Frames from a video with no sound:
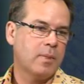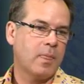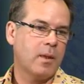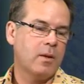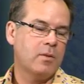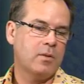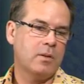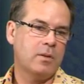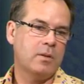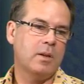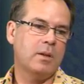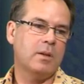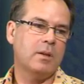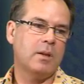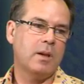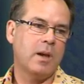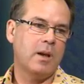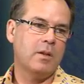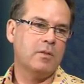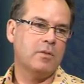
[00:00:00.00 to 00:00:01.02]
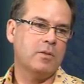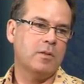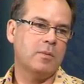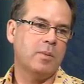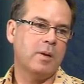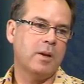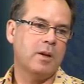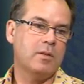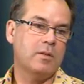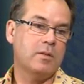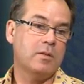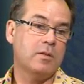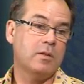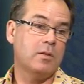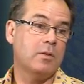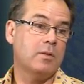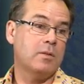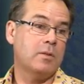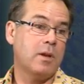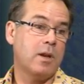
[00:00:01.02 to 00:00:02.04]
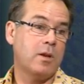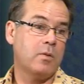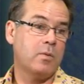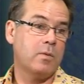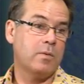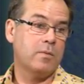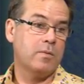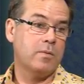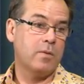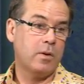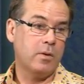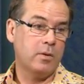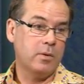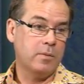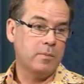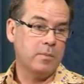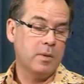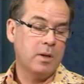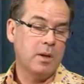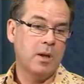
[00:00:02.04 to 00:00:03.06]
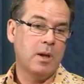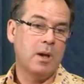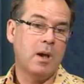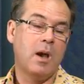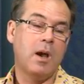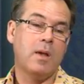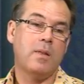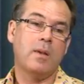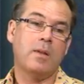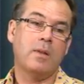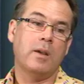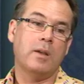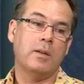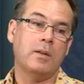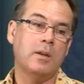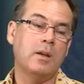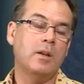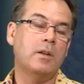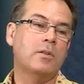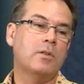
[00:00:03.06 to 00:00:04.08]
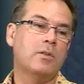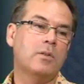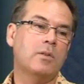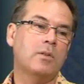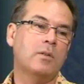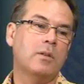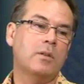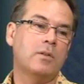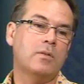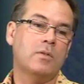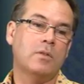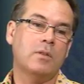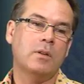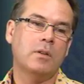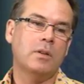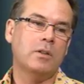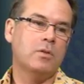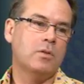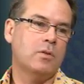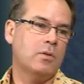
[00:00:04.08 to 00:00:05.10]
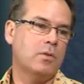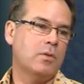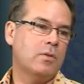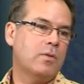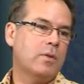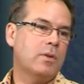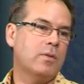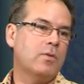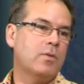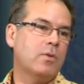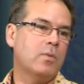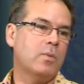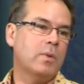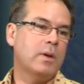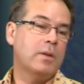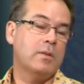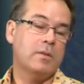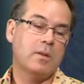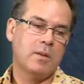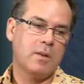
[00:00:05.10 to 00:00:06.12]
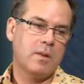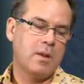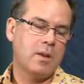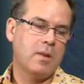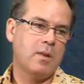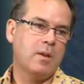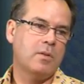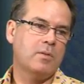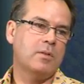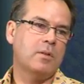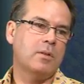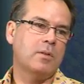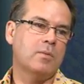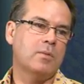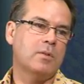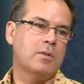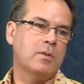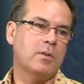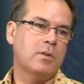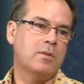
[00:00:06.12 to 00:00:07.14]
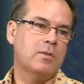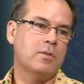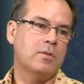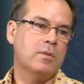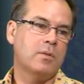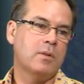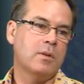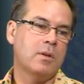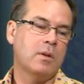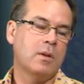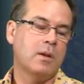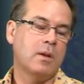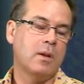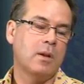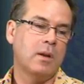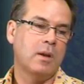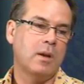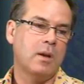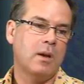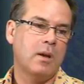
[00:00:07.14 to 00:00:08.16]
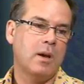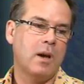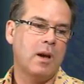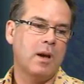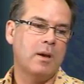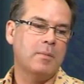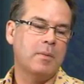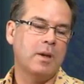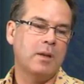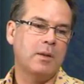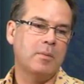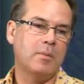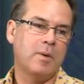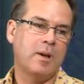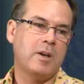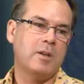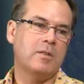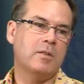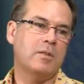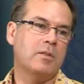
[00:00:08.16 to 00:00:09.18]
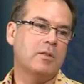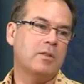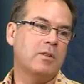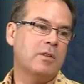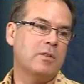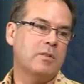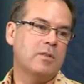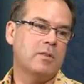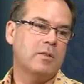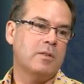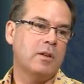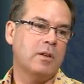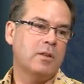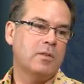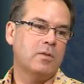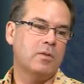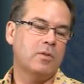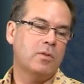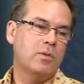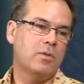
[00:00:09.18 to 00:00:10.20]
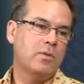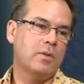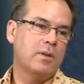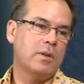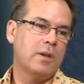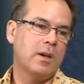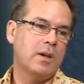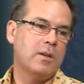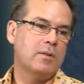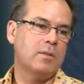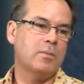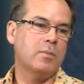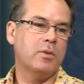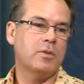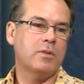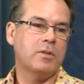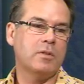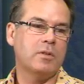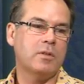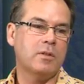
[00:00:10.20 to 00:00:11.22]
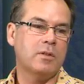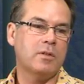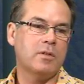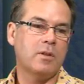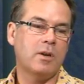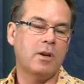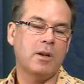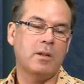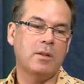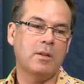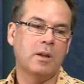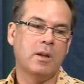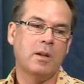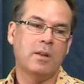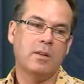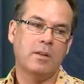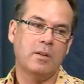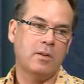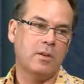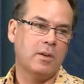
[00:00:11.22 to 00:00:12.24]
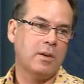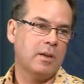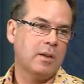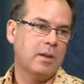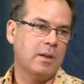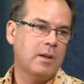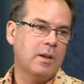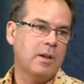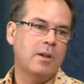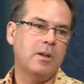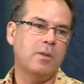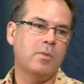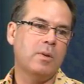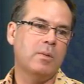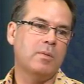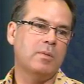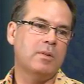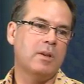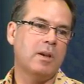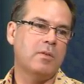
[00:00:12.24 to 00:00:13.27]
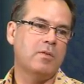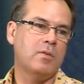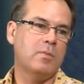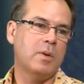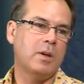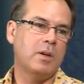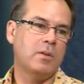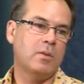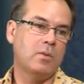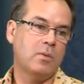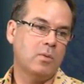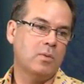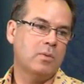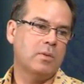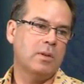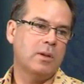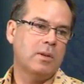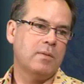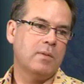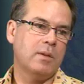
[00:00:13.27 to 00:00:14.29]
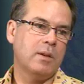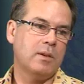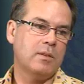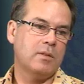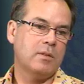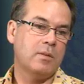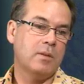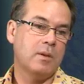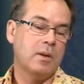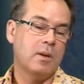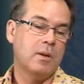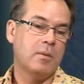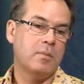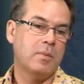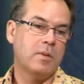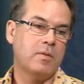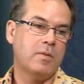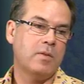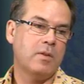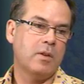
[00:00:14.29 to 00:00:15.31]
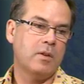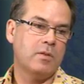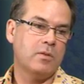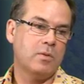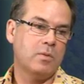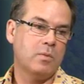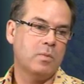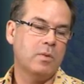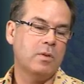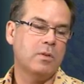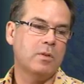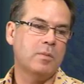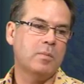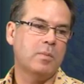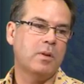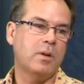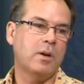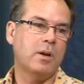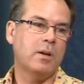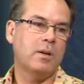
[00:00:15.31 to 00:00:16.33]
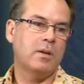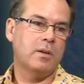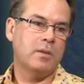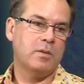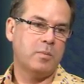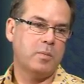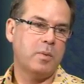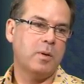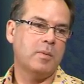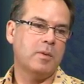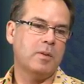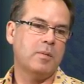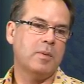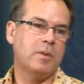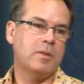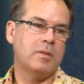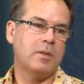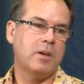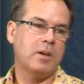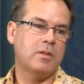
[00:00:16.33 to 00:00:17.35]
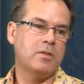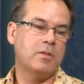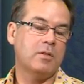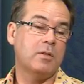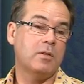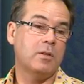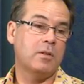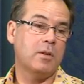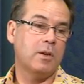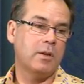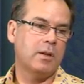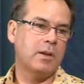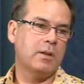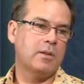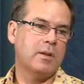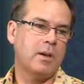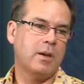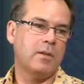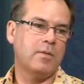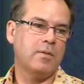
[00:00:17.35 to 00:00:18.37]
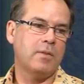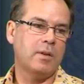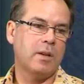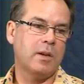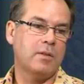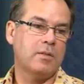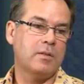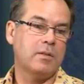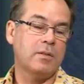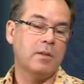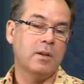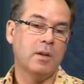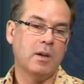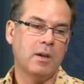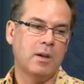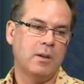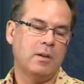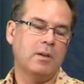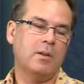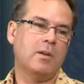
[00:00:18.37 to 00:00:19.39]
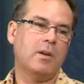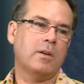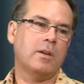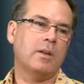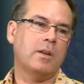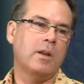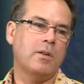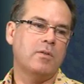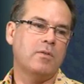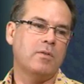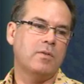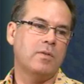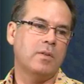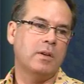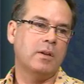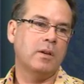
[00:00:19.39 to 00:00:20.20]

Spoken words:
So you need to counsel the patients to use an adequate volume, and that they need to do this for at least 2 to 3, 4 weeks, then they'll see the results. Any patient who uses things for 2, 3 days and puts it to the side, they're not going to get anywhere with Davabet or Davanex. But for those who will comply, it's probably the best agent. You don't get tachyphylaxis, you don't get atrophy.